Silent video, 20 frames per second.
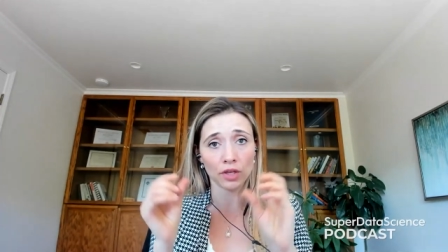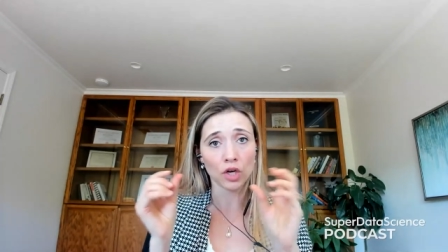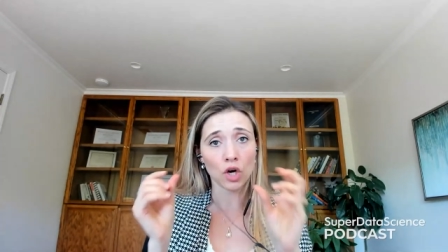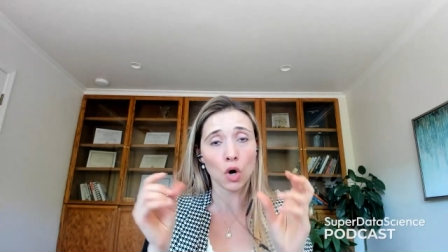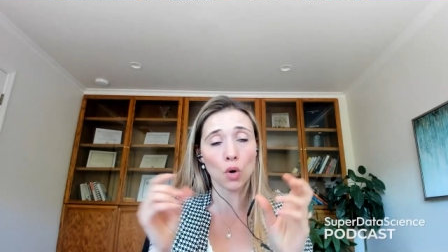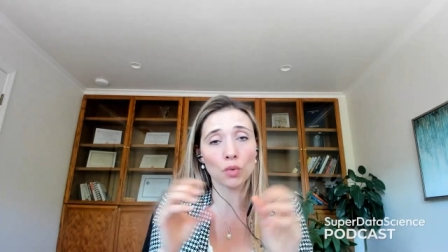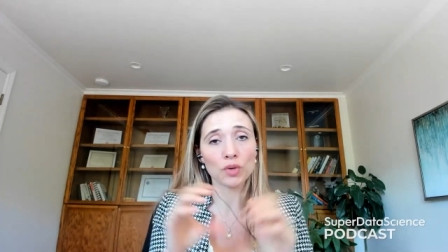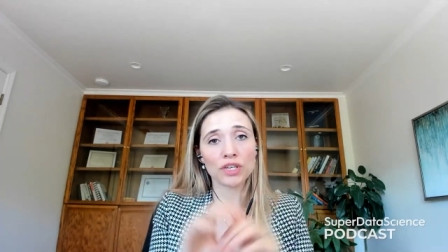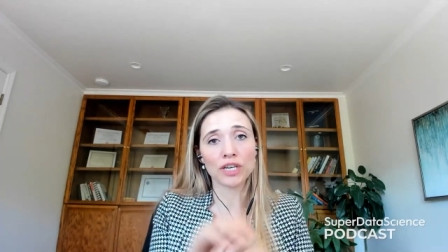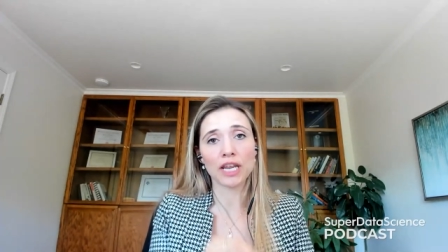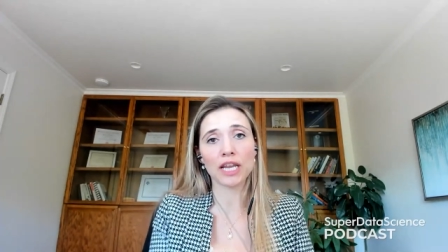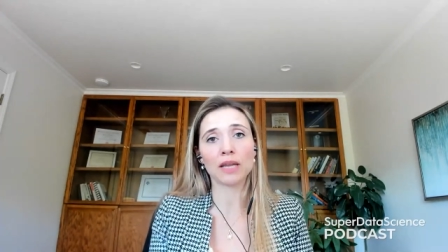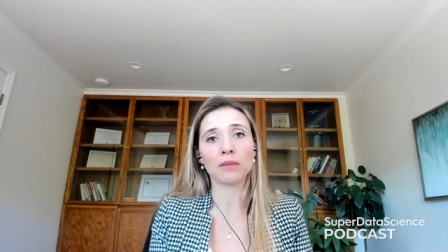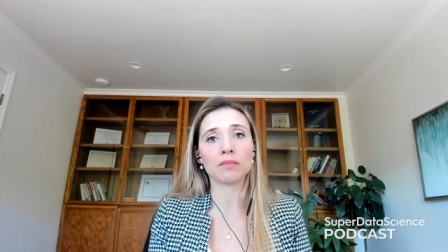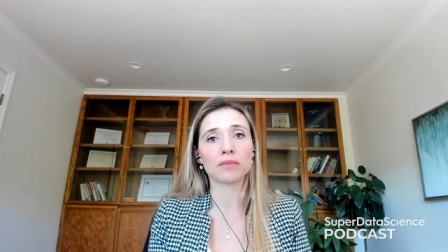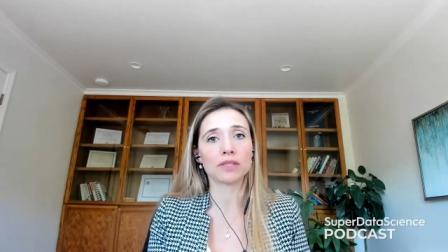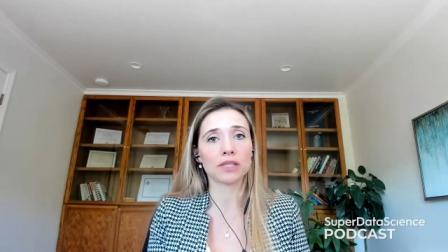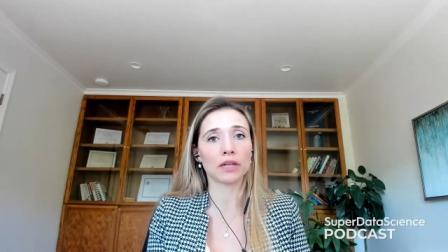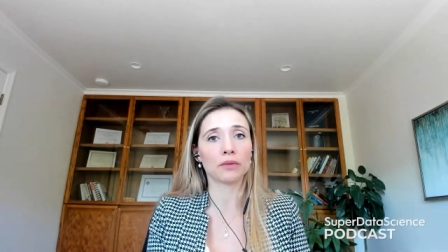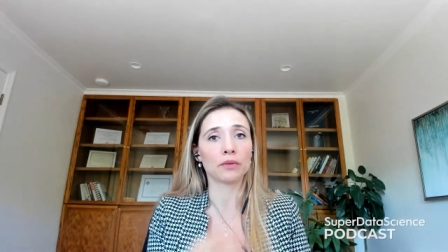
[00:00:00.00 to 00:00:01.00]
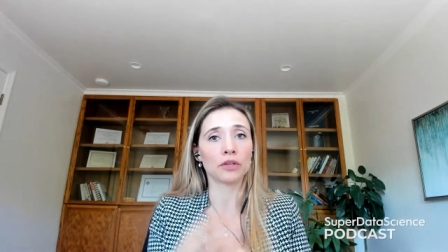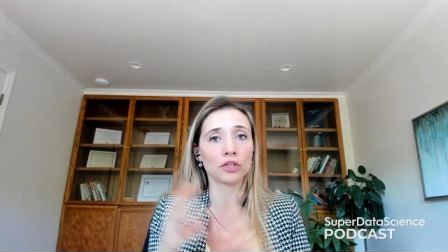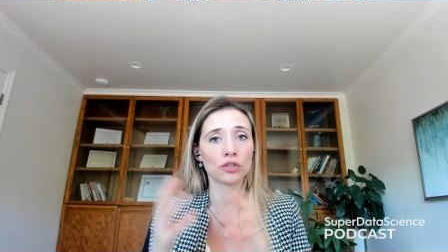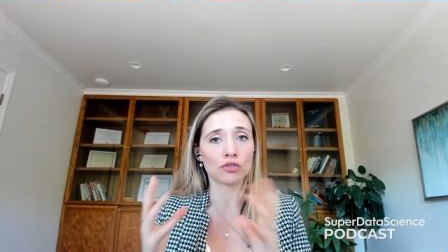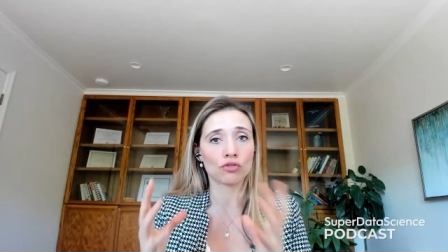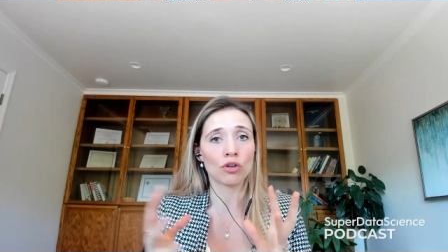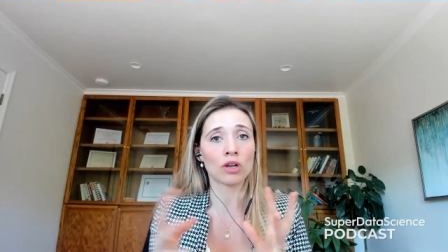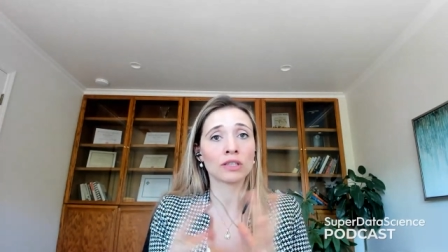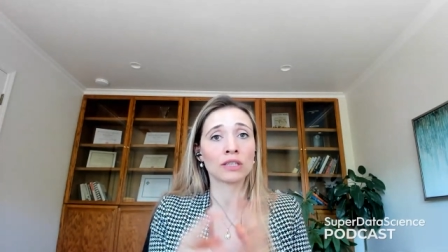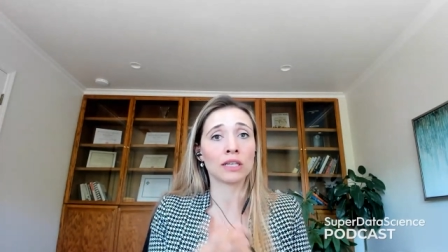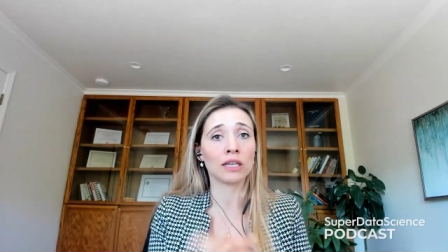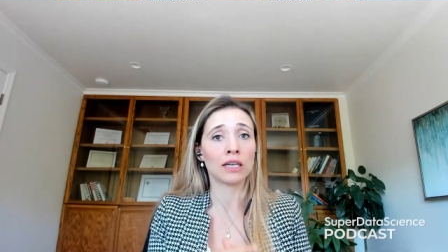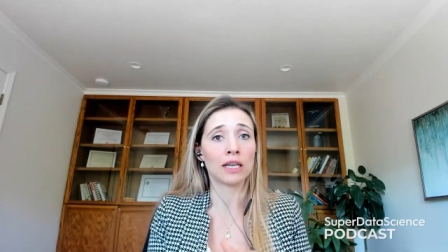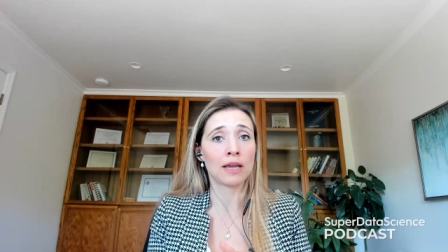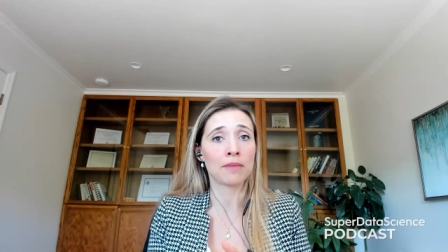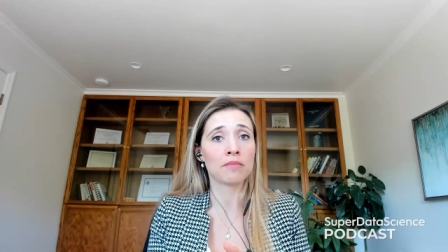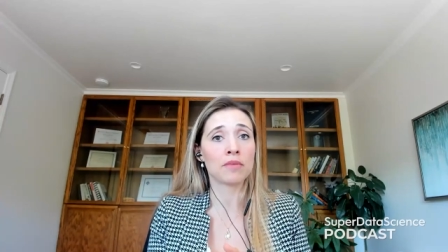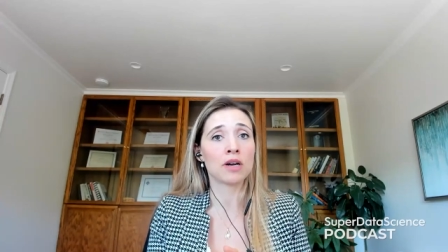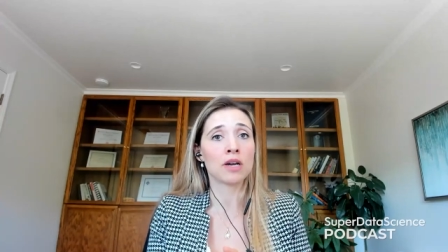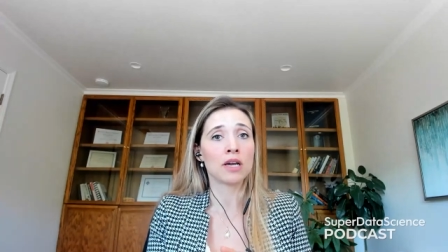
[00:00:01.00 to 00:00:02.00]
code names, and we instruct the LLM